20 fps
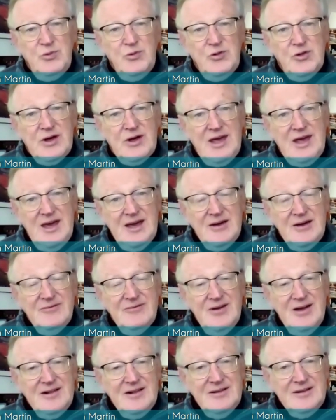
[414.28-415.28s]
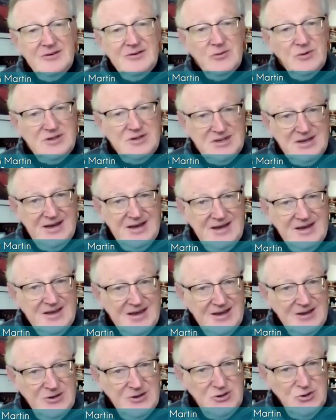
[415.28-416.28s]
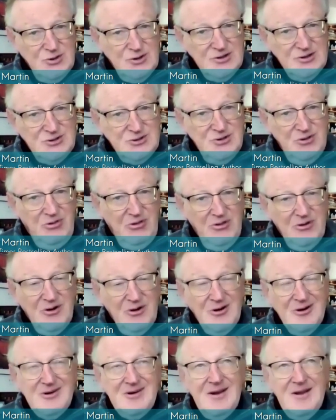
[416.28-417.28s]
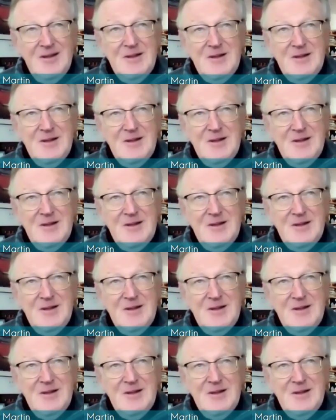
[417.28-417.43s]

the King of England would say, King George III,